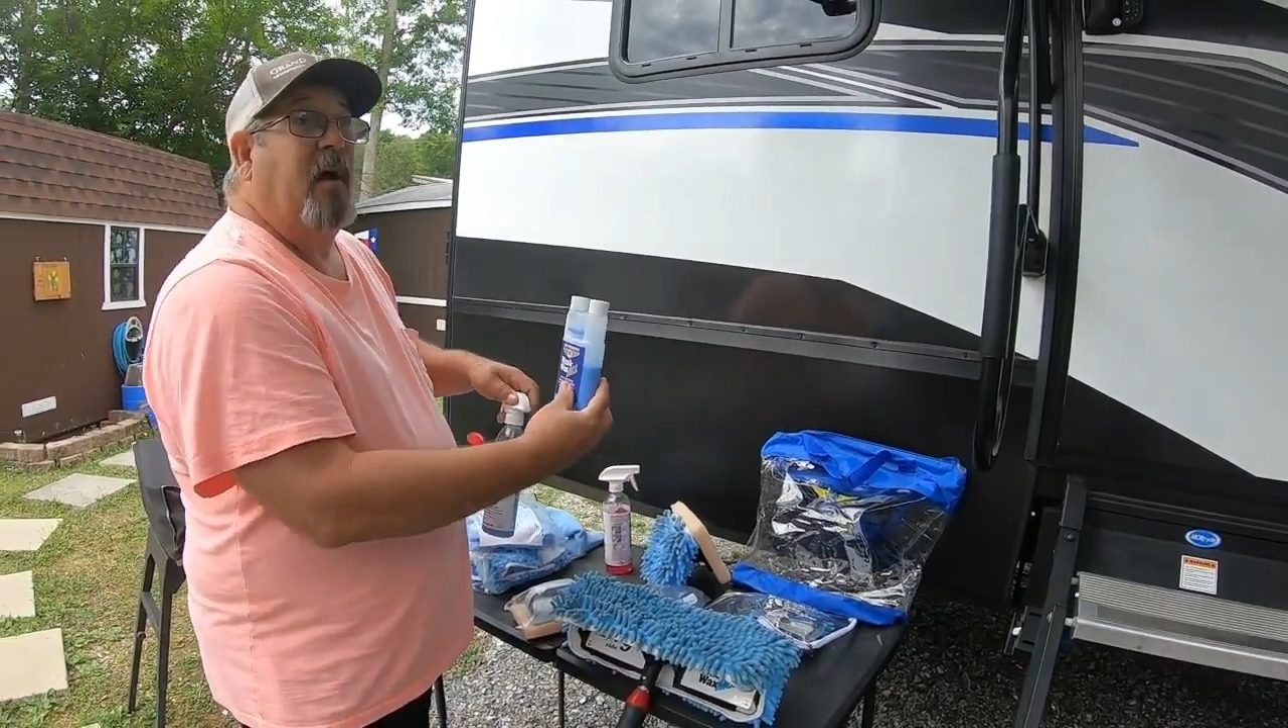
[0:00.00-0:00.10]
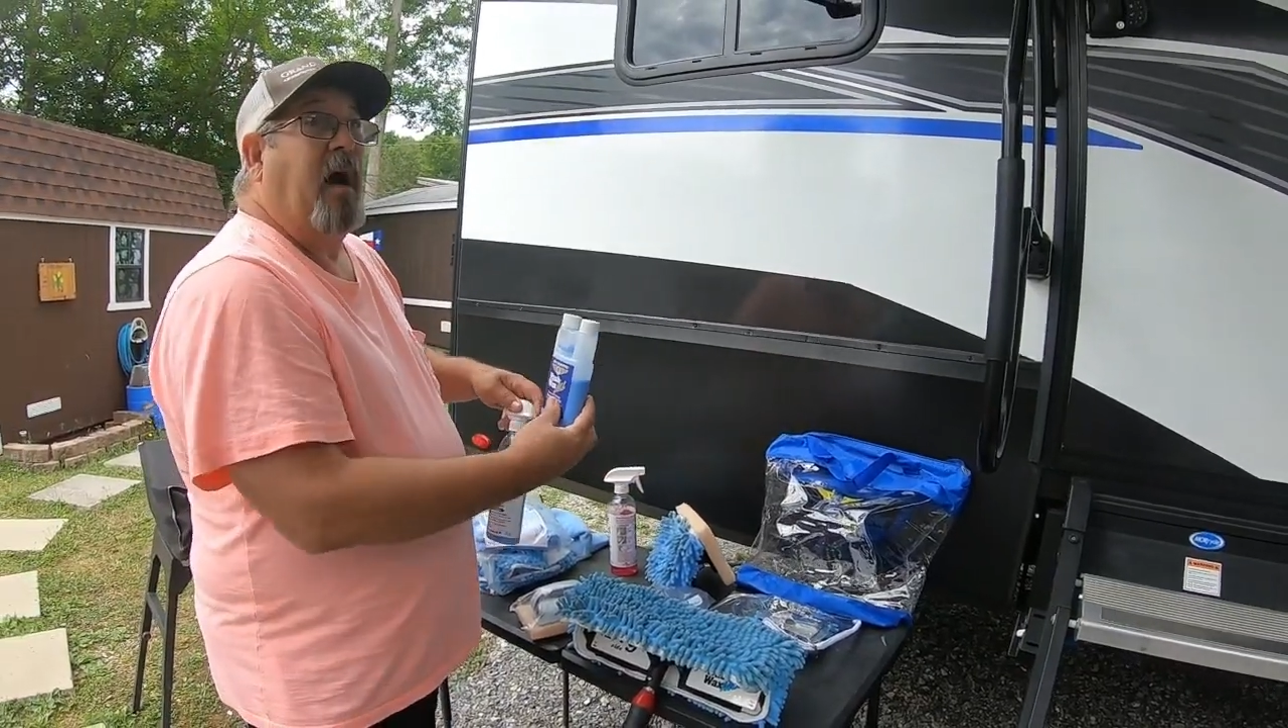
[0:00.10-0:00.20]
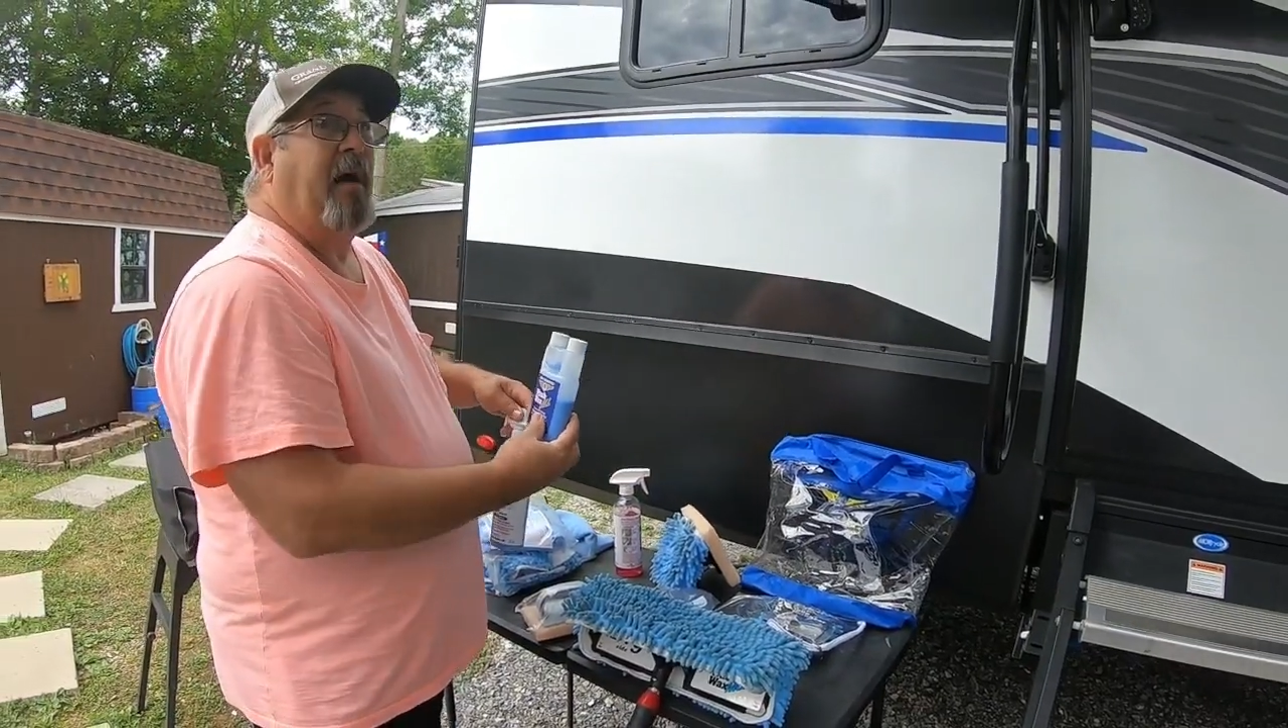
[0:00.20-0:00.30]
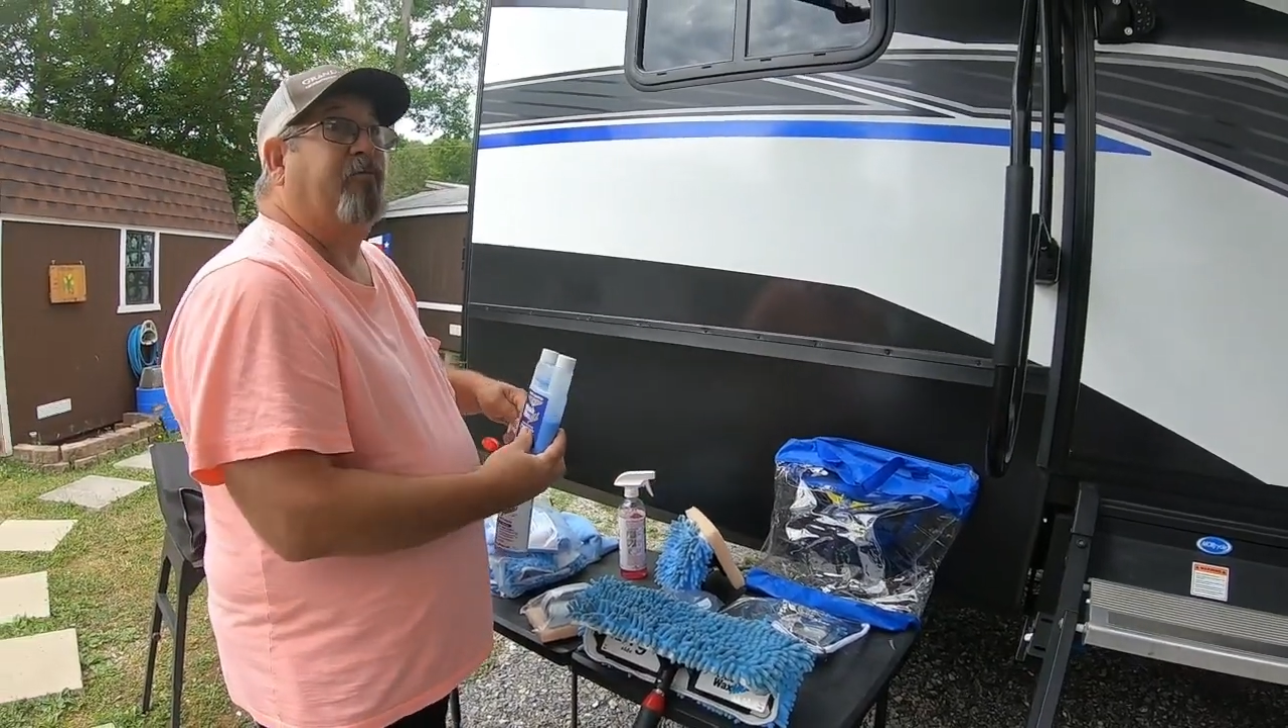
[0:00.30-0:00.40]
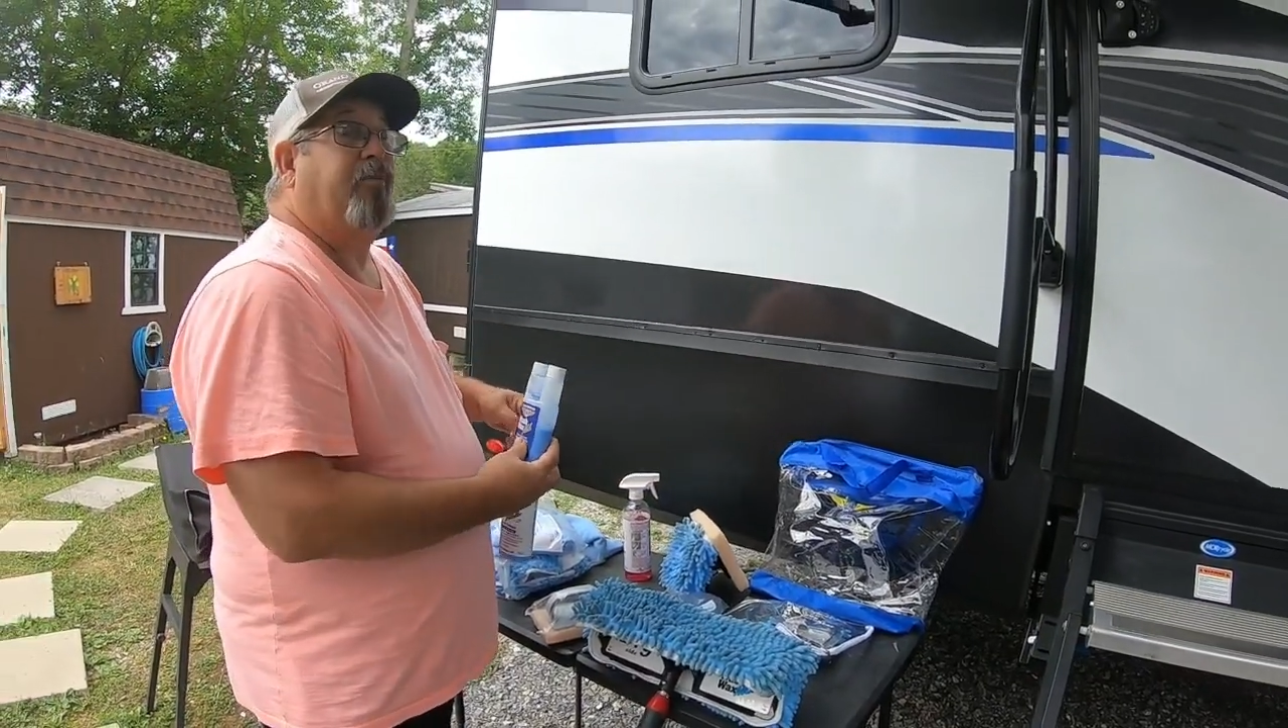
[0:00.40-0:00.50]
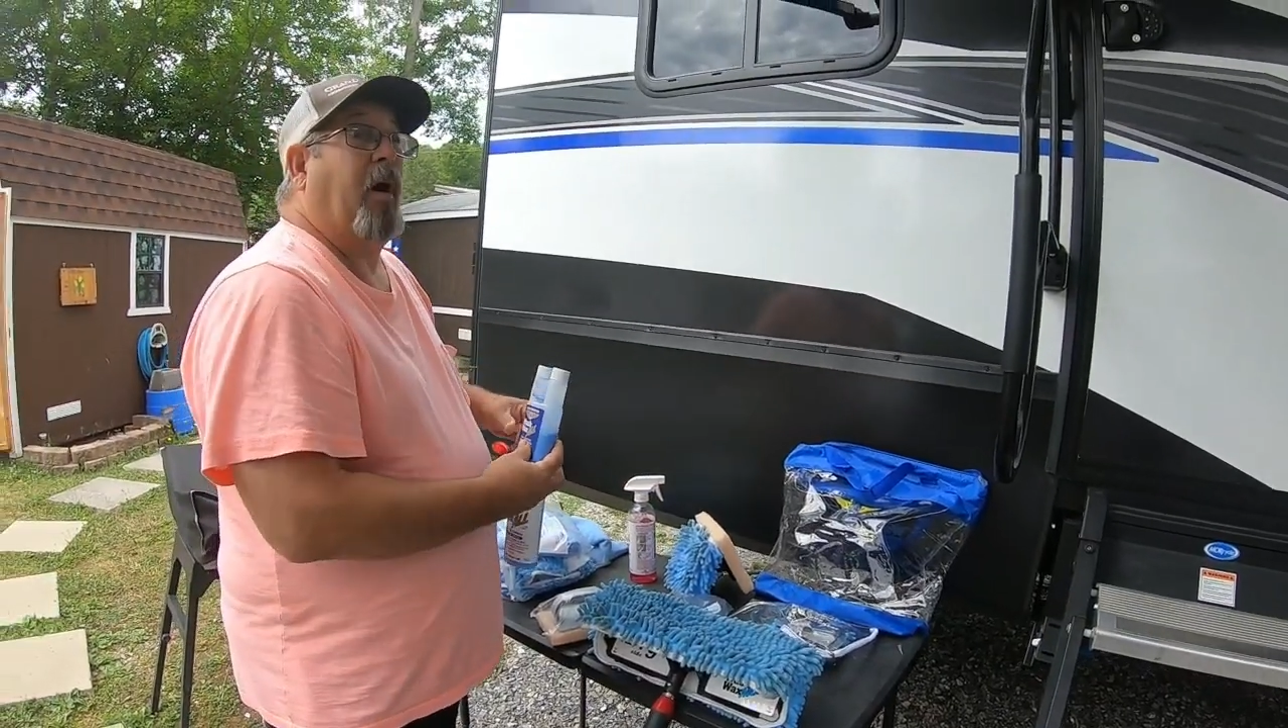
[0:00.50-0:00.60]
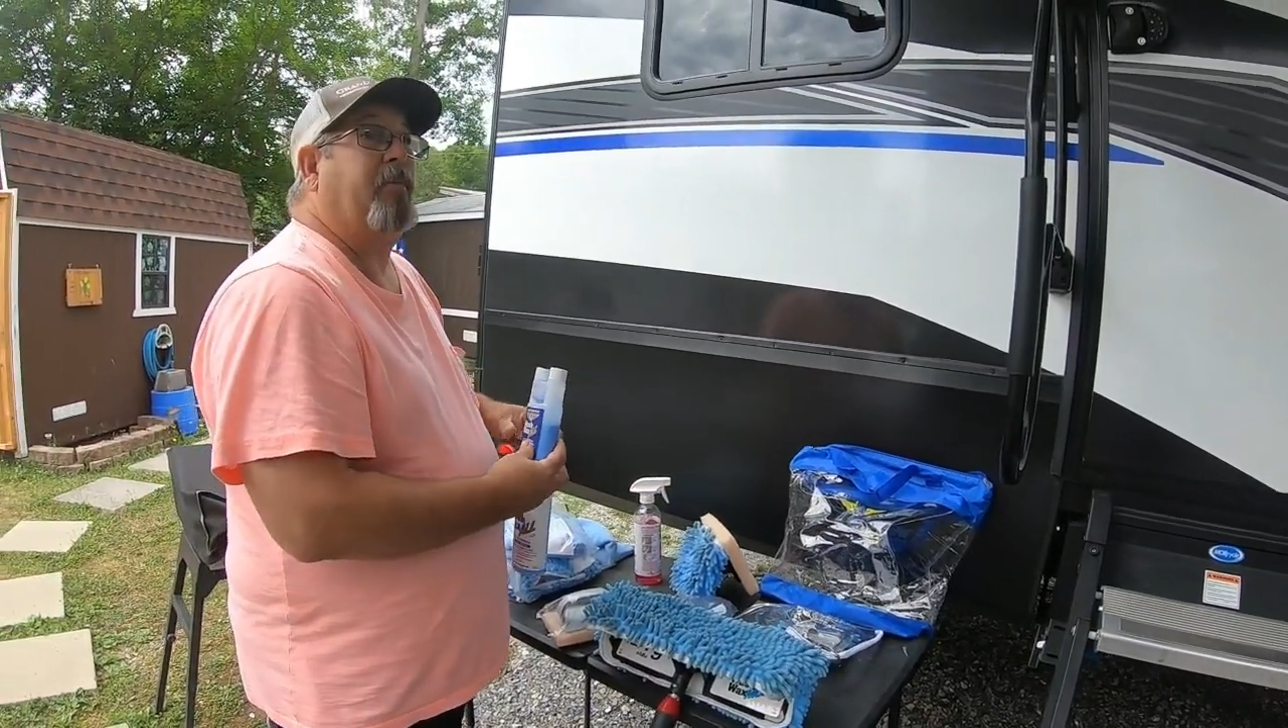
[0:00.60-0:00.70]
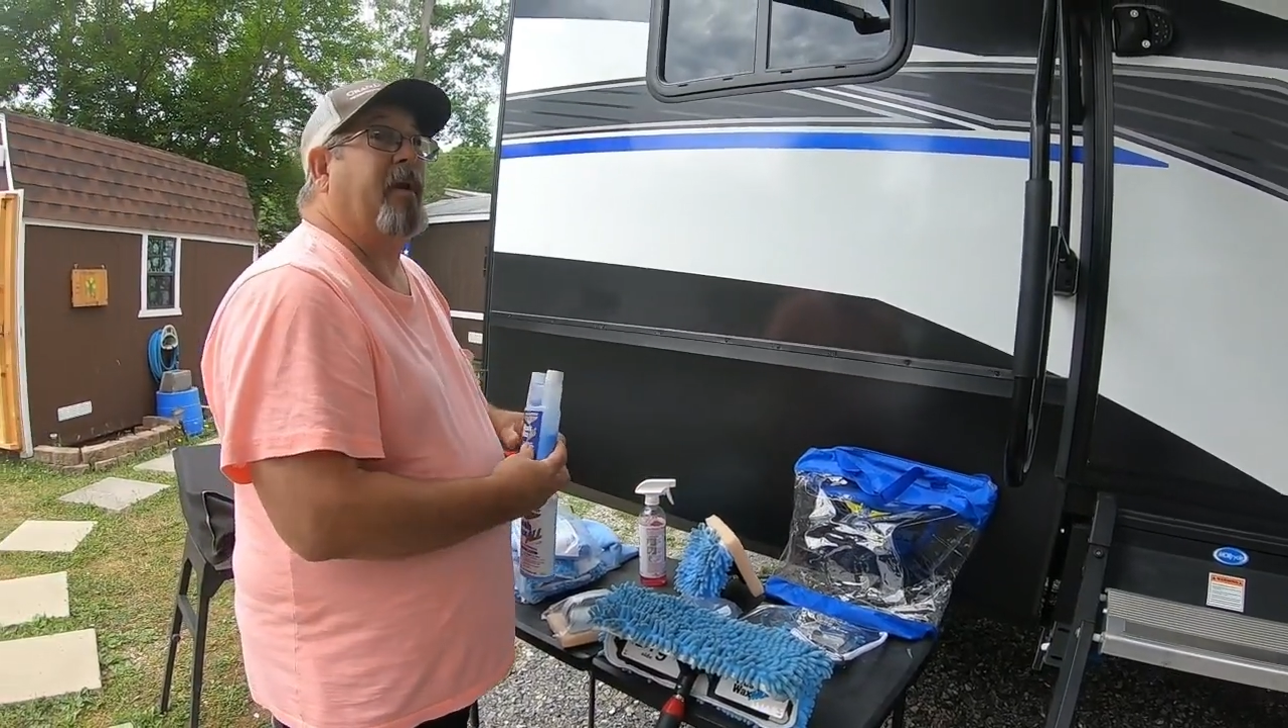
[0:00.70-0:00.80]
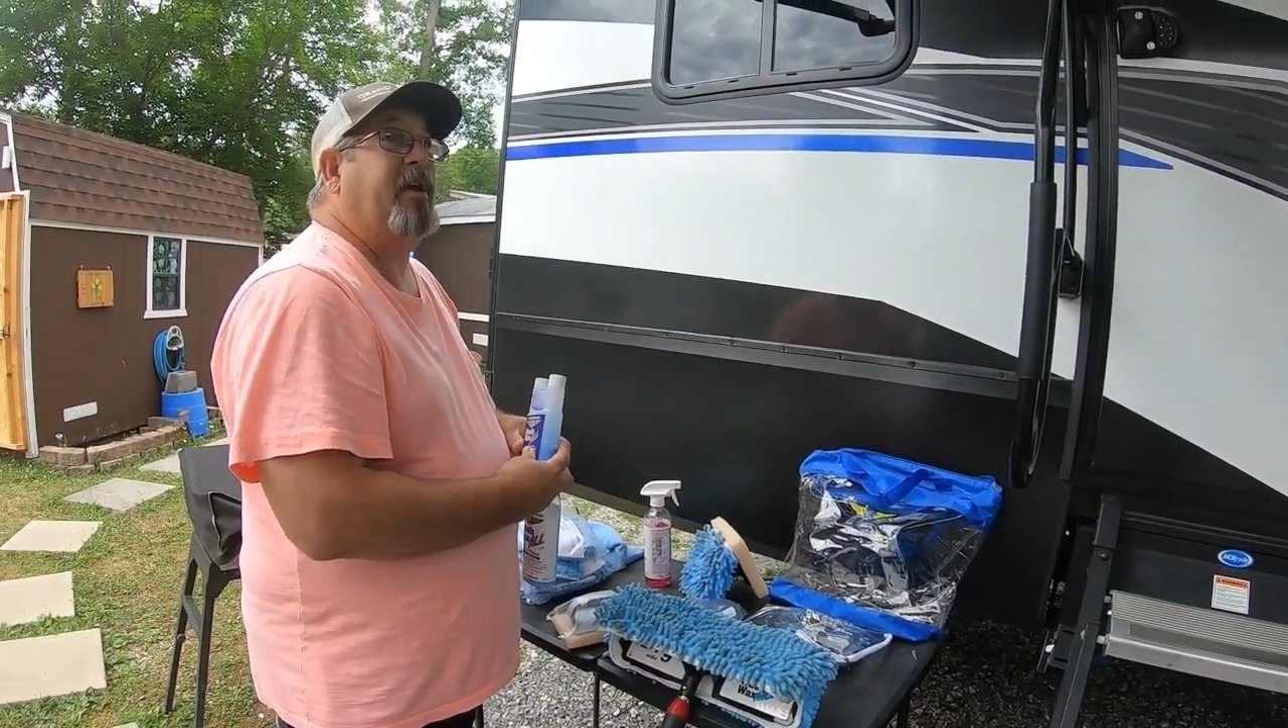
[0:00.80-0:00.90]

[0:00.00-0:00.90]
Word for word: I've probably